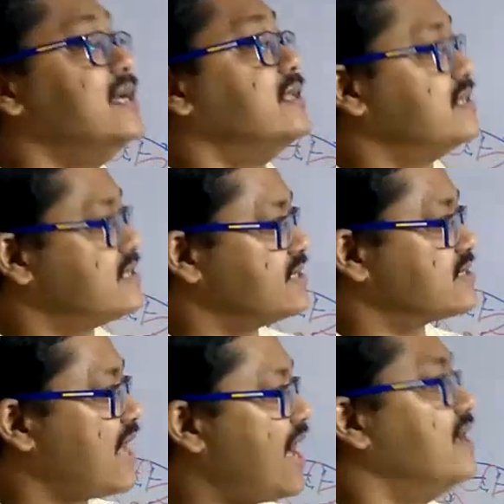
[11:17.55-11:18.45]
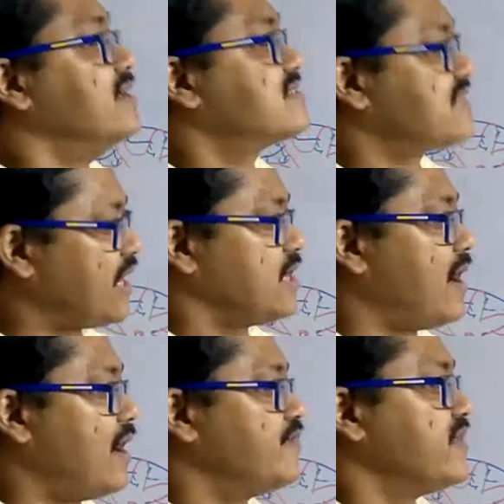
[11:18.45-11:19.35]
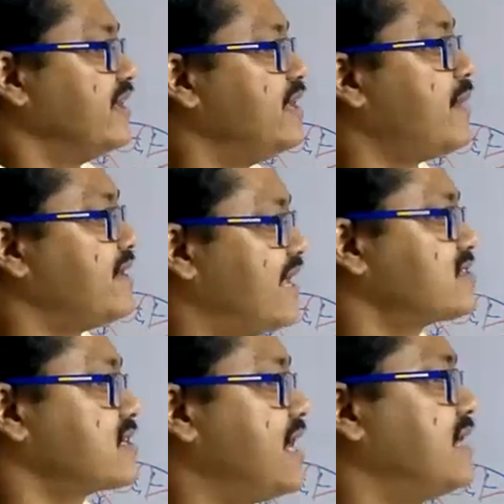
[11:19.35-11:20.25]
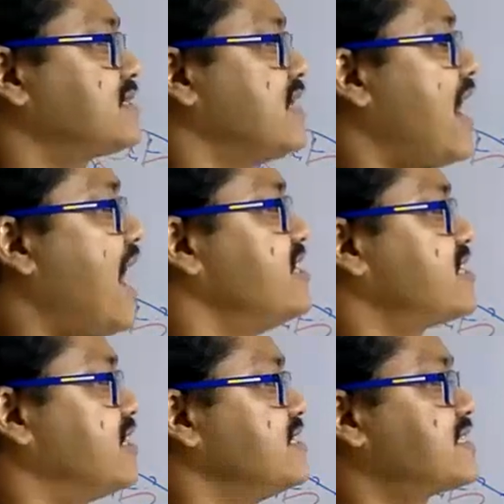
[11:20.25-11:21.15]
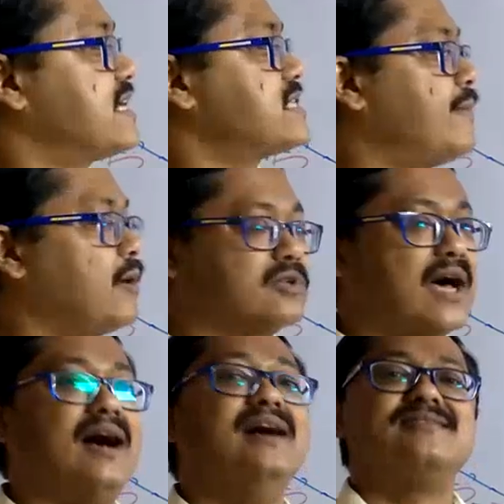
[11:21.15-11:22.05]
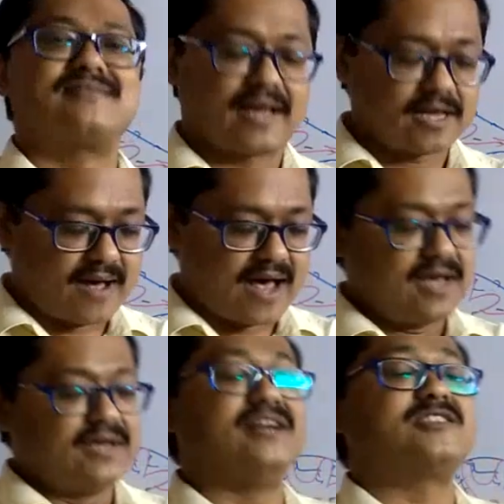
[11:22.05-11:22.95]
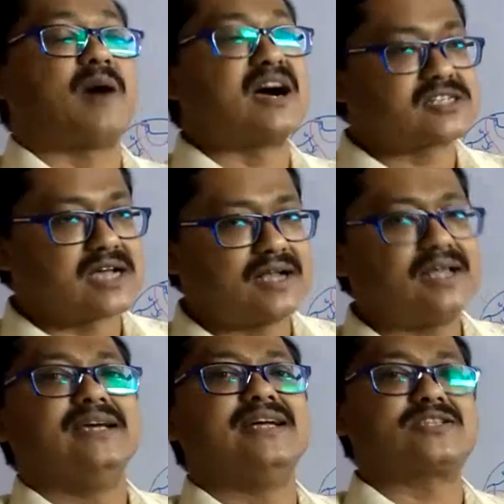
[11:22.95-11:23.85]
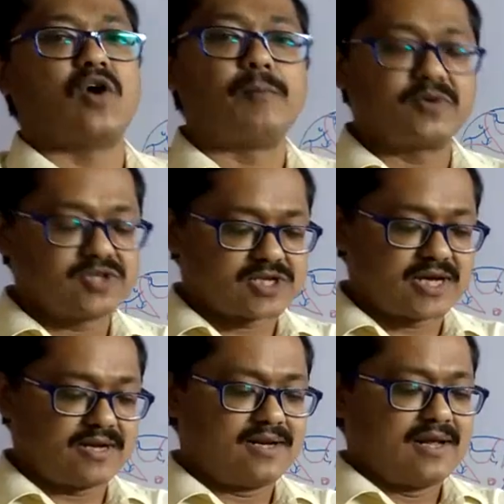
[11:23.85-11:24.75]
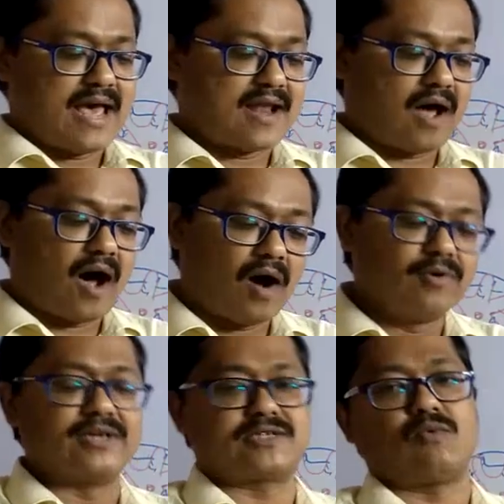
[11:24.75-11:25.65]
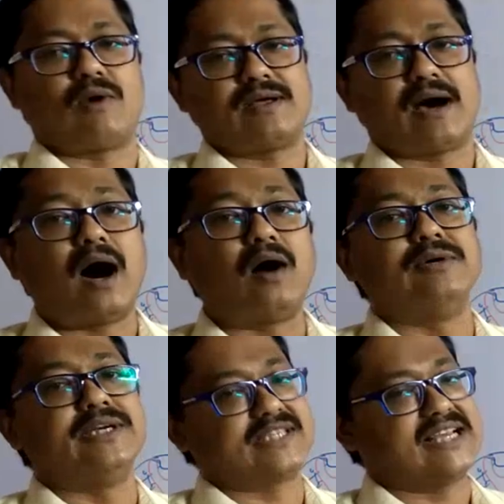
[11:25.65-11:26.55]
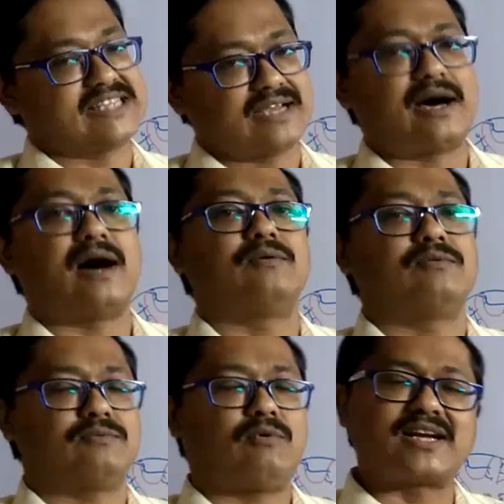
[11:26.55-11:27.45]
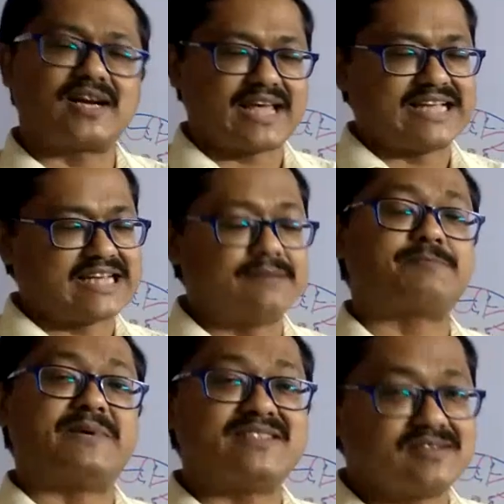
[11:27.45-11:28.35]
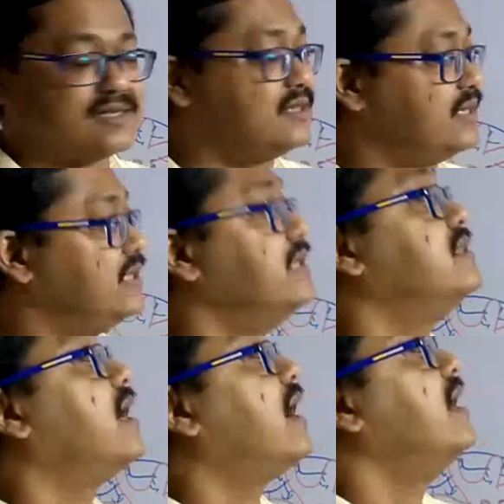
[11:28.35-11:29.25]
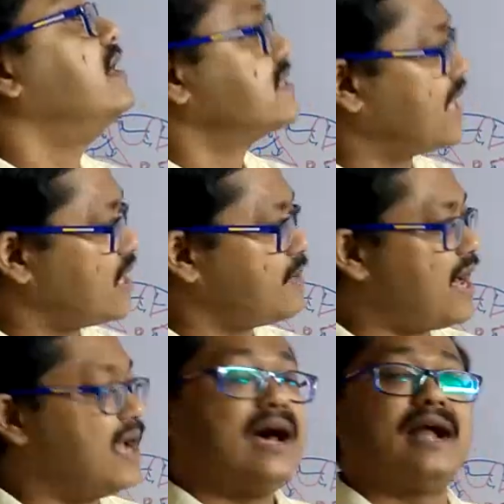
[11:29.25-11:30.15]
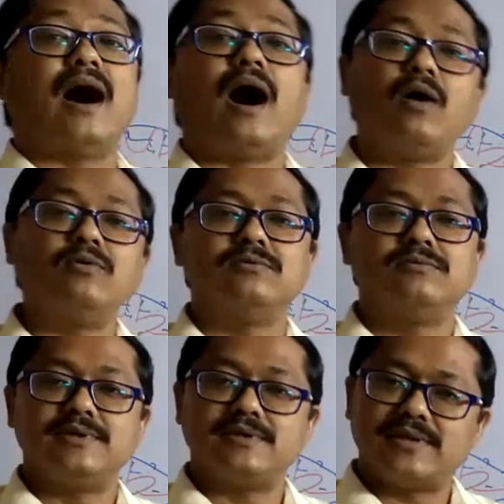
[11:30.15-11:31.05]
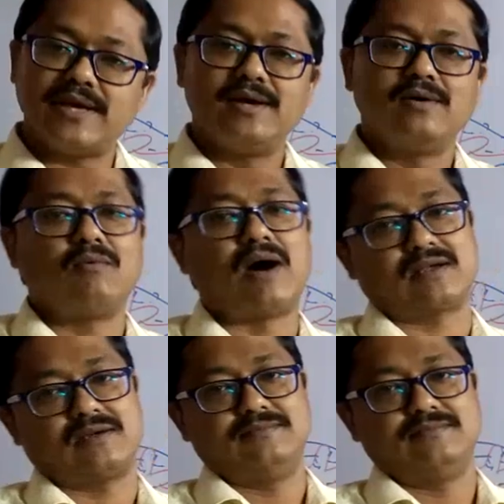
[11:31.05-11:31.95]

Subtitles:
This is the saliva. In my next class, I shall discuss about the saliva, its function, its composition, and what are the enzymes present in the saliva and how they work.